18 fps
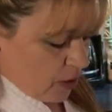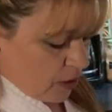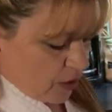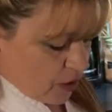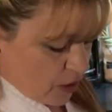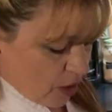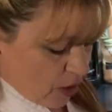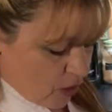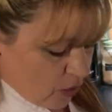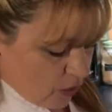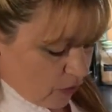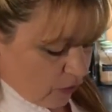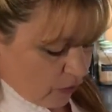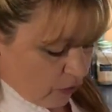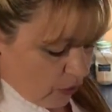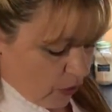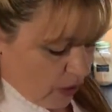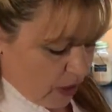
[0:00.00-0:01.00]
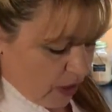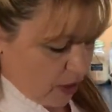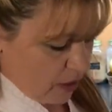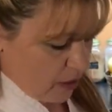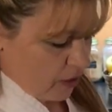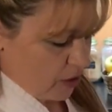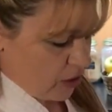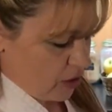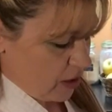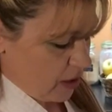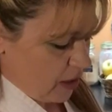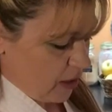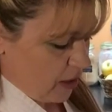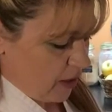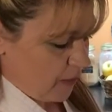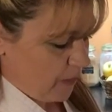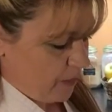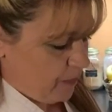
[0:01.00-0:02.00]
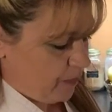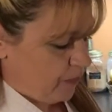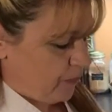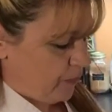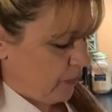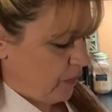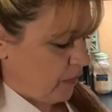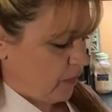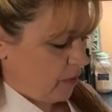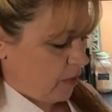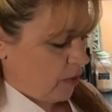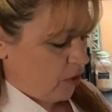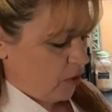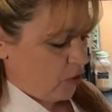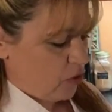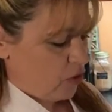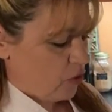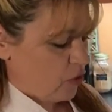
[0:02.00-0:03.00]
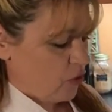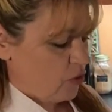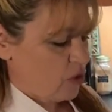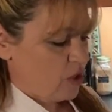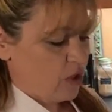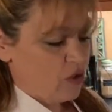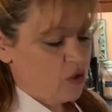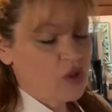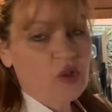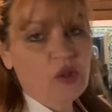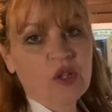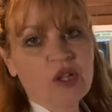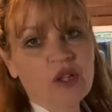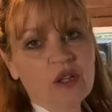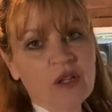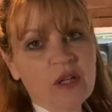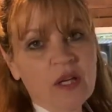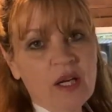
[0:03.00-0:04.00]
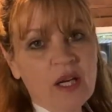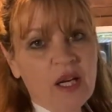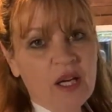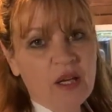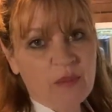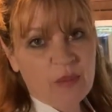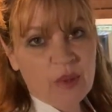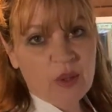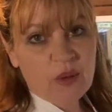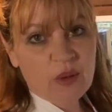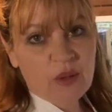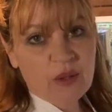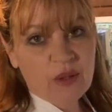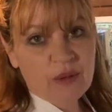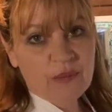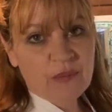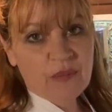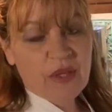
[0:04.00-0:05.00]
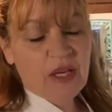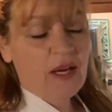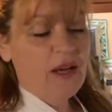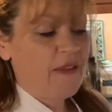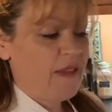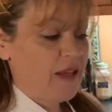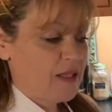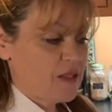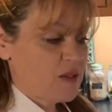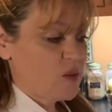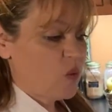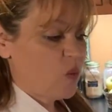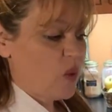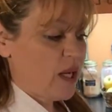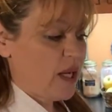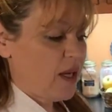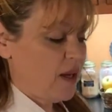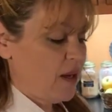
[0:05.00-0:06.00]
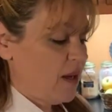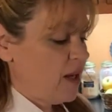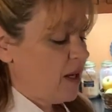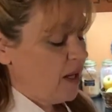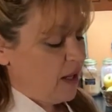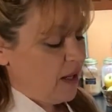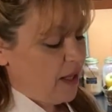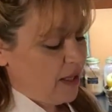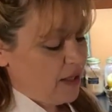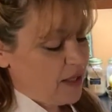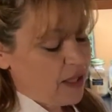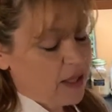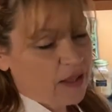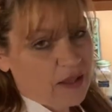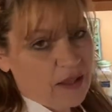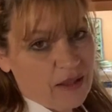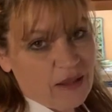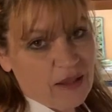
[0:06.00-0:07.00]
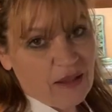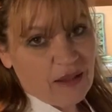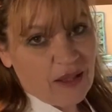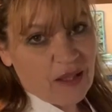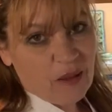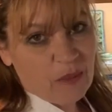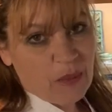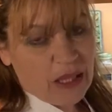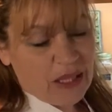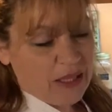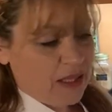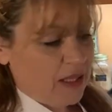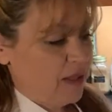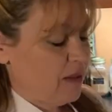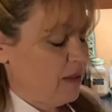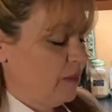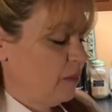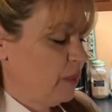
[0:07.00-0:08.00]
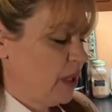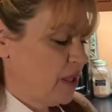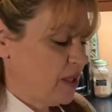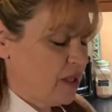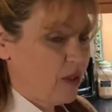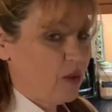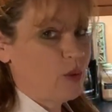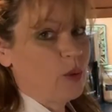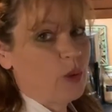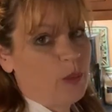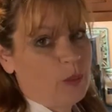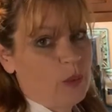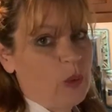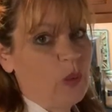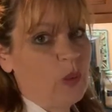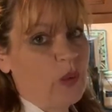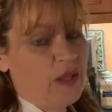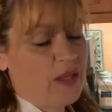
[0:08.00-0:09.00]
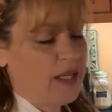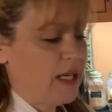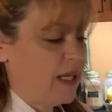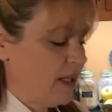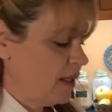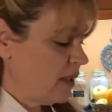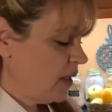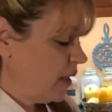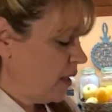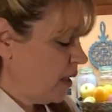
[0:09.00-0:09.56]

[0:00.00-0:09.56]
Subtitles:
So for English tea, you're using sugar and milk, and that's the way I technically like mine, because I grew up with that.